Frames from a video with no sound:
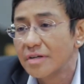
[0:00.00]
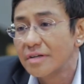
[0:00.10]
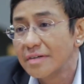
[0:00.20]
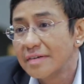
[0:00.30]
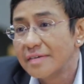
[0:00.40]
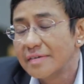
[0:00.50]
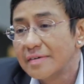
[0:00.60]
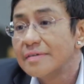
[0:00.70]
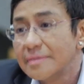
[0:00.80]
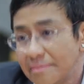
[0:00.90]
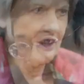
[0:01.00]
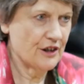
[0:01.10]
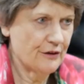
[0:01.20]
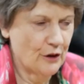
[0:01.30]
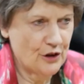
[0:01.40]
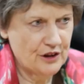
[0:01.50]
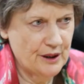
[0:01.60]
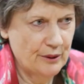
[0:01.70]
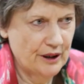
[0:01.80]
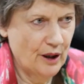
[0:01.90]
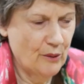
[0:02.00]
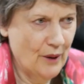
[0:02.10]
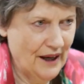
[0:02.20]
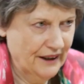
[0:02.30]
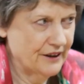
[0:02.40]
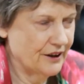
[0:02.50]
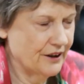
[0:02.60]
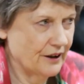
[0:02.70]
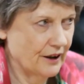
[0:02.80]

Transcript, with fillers: I think there were two big things. Firstly, when I went,